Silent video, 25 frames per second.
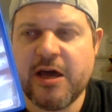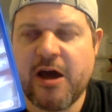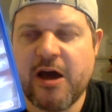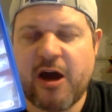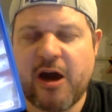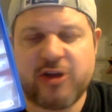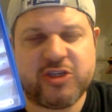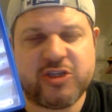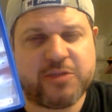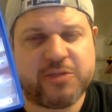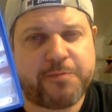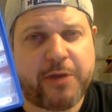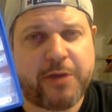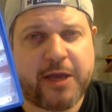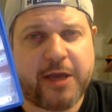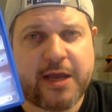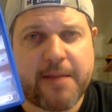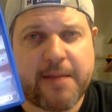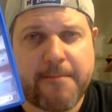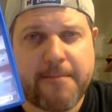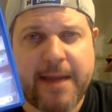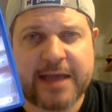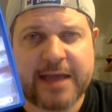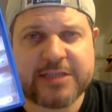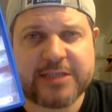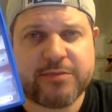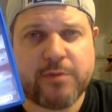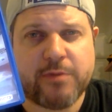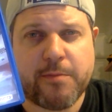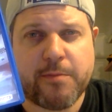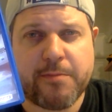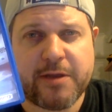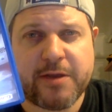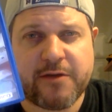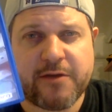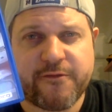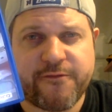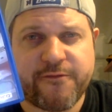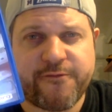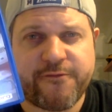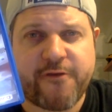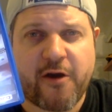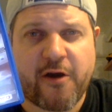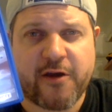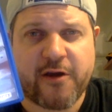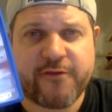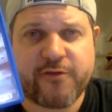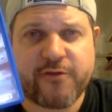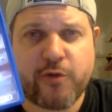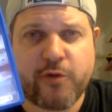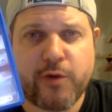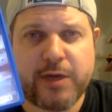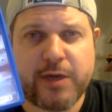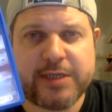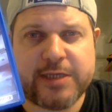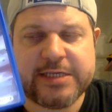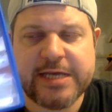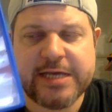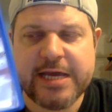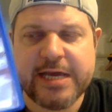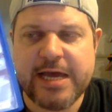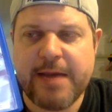I just put in a maximum bid of £5,